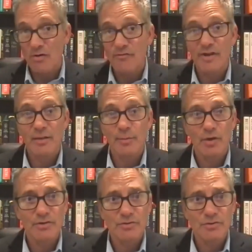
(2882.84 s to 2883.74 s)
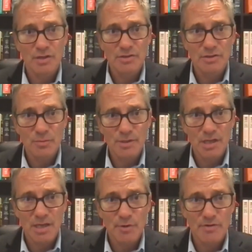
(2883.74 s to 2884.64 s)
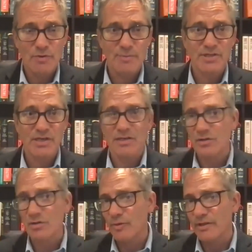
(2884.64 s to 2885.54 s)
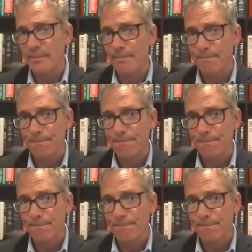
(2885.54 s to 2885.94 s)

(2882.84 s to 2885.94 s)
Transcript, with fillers: are available on, on the Truman Library's website, and you can read them.